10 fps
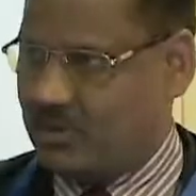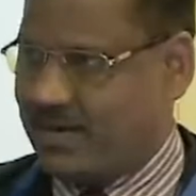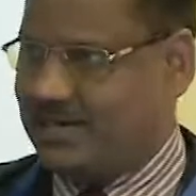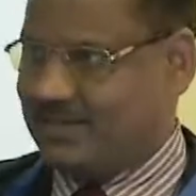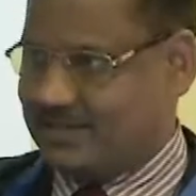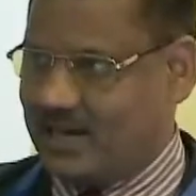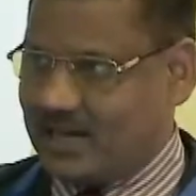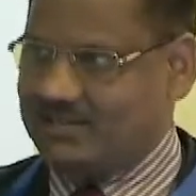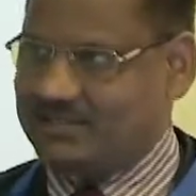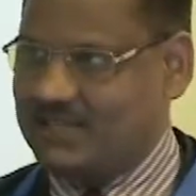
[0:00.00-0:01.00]
mobile
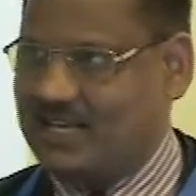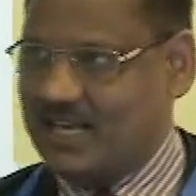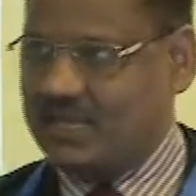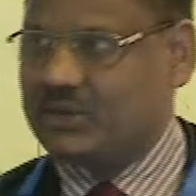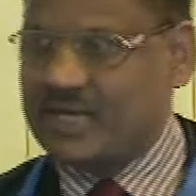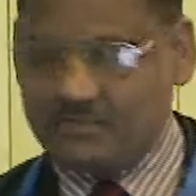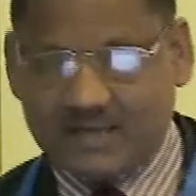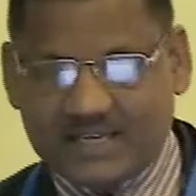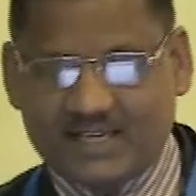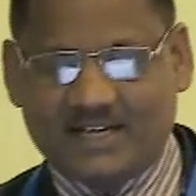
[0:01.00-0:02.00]
technology, you can
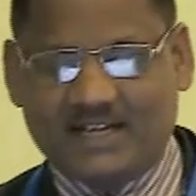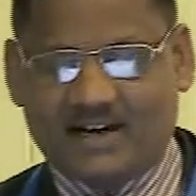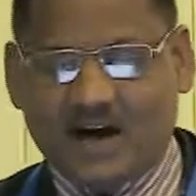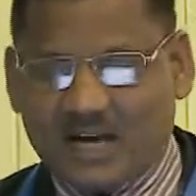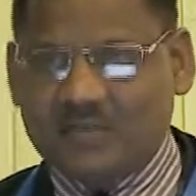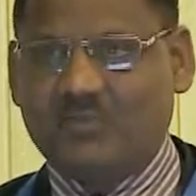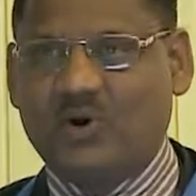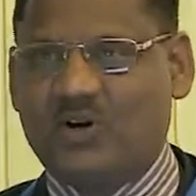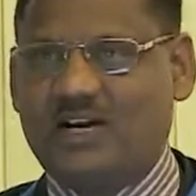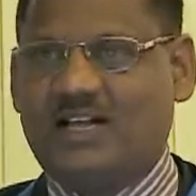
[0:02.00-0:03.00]
bring in a lot
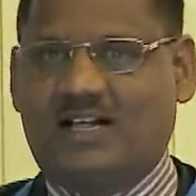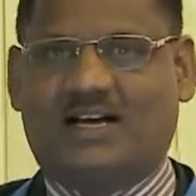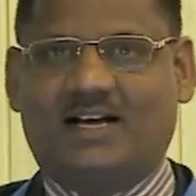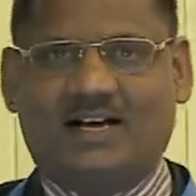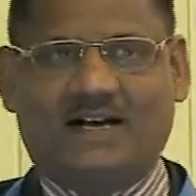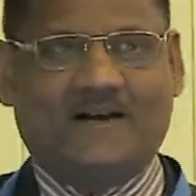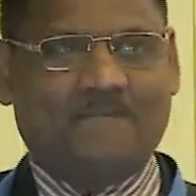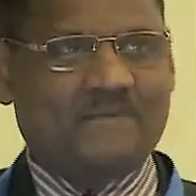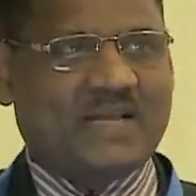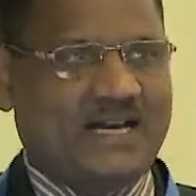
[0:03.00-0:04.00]
more
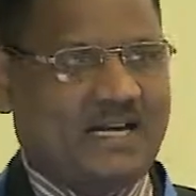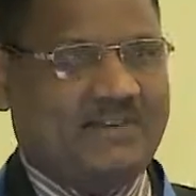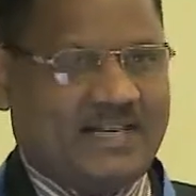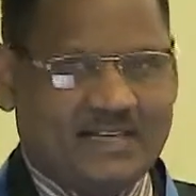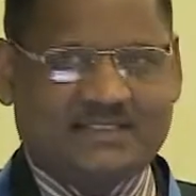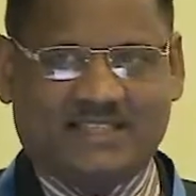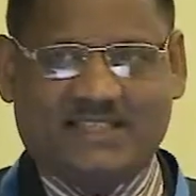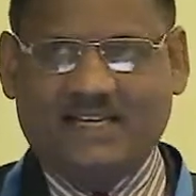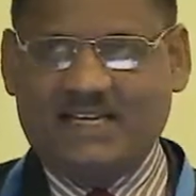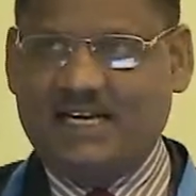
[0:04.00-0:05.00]
kind of
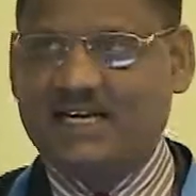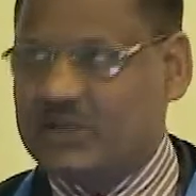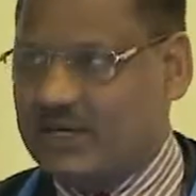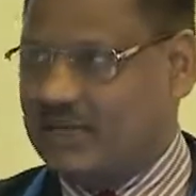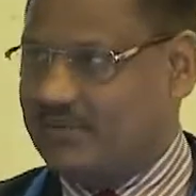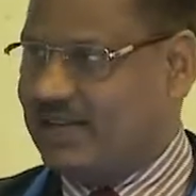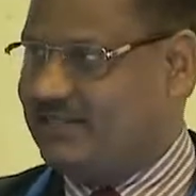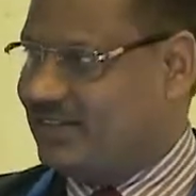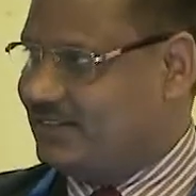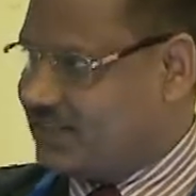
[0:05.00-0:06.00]
energy into enterprises,